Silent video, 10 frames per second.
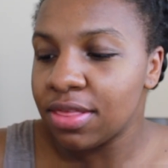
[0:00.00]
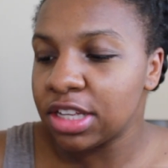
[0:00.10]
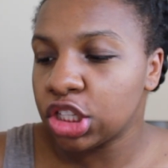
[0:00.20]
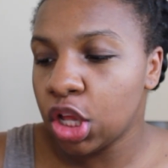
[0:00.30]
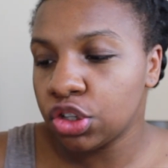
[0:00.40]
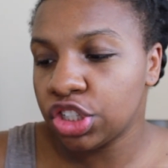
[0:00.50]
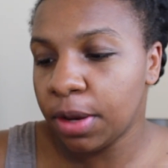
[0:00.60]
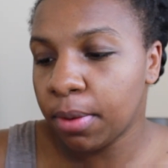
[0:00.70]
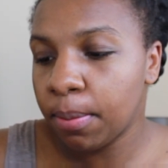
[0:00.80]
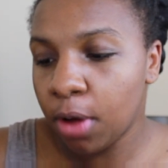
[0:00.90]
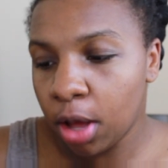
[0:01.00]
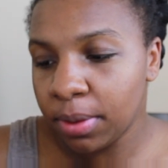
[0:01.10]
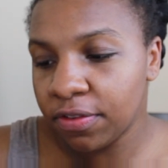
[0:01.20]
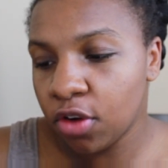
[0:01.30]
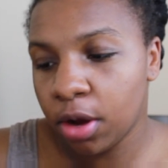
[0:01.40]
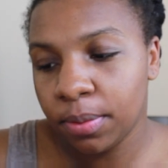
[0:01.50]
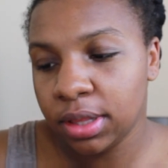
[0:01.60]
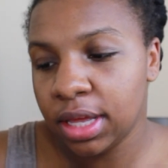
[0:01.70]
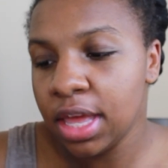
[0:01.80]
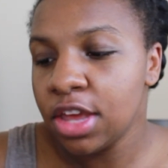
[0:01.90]
This low shimmer balmy
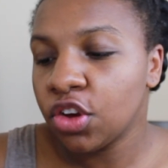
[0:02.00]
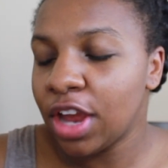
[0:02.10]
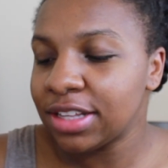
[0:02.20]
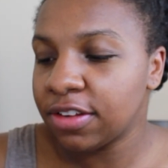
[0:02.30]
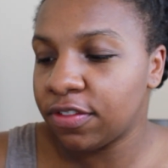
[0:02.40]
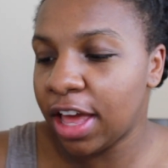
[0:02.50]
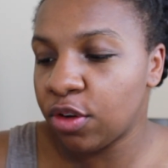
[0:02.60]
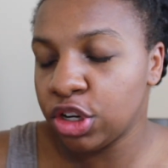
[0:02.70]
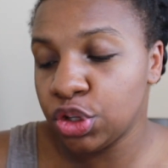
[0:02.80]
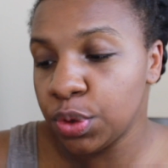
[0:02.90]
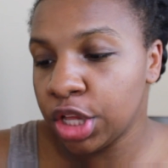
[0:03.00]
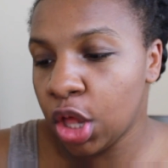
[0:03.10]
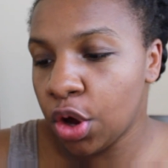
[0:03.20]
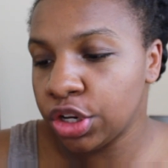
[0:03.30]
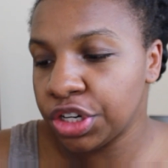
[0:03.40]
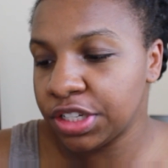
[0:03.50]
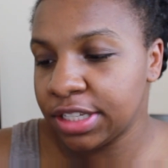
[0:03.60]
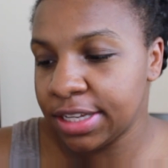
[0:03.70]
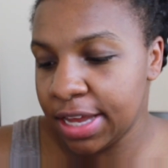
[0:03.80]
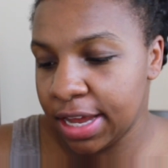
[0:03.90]
formula creates a flattering dewy glow on your
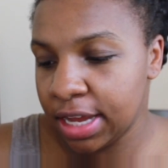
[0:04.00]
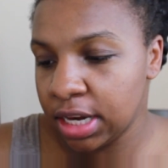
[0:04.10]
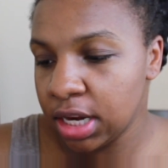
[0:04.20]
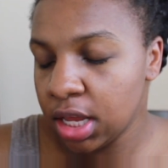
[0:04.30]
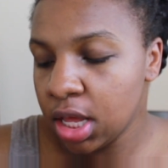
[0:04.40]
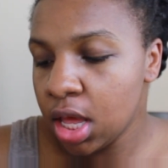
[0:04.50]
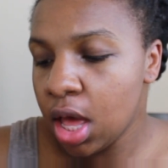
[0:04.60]
skin.